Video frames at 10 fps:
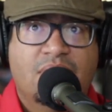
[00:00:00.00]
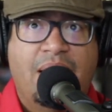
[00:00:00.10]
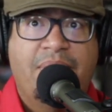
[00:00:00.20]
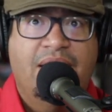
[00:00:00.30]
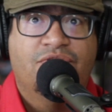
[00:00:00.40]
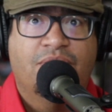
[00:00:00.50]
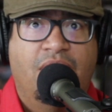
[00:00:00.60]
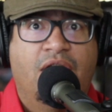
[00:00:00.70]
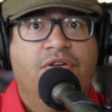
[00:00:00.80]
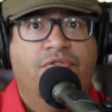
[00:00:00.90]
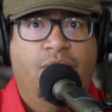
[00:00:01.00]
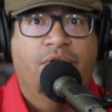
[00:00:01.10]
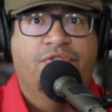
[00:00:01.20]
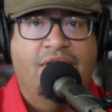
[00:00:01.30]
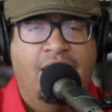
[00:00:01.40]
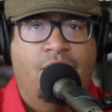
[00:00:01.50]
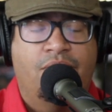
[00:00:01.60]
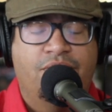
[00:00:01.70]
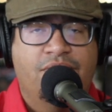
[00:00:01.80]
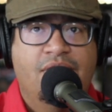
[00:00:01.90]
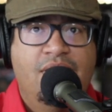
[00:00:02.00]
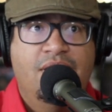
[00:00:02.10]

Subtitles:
I made some unforced errors,